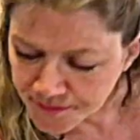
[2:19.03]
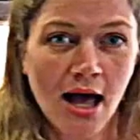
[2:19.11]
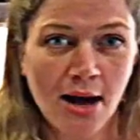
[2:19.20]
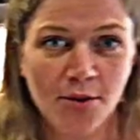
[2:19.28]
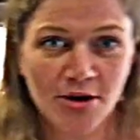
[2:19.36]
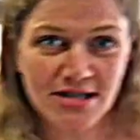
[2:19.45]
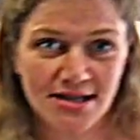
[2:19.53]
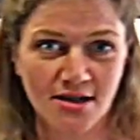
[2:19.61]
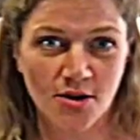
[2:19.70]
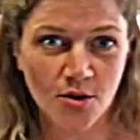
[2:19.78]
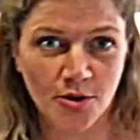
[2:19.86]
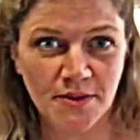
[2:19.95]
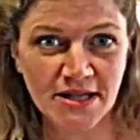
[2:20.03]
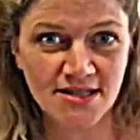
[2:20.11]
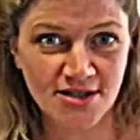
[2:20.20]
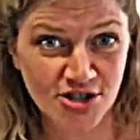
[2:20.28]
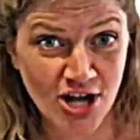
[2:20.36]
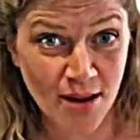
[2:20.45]
I worked at the local
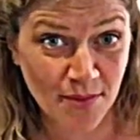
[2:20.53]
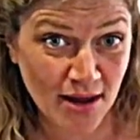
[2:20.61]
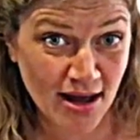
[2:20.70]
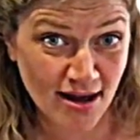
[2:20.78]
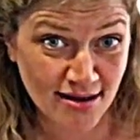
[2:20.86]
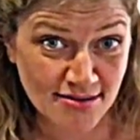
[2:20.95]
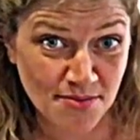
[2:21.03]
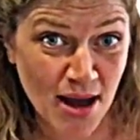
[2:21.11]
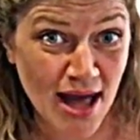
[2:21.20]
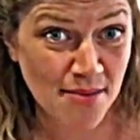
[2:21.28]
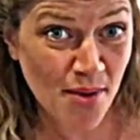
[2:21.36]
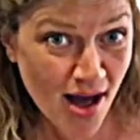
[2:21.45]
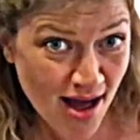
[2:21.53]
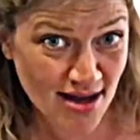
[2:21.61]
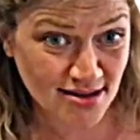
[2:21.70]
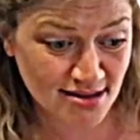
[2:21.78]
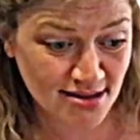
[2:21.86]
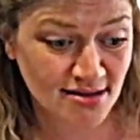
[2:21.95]
pizza shop and my
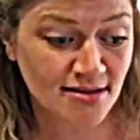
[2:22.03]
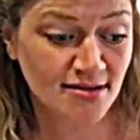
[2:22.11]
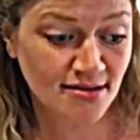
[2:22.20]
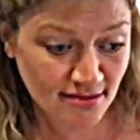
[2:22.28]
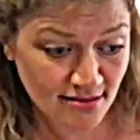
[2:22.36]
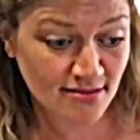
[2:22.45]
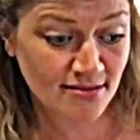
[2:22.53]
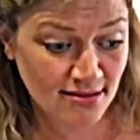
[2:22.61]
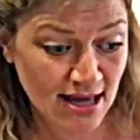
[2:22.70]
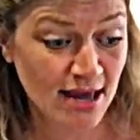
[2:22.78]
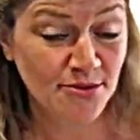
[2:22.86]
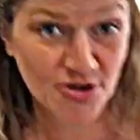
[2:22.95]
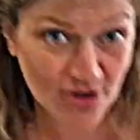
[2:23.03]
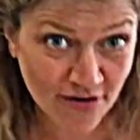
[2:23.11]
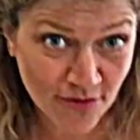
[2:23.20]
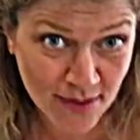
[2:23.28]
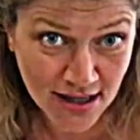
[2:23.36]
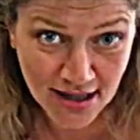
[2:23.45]
boss came straight from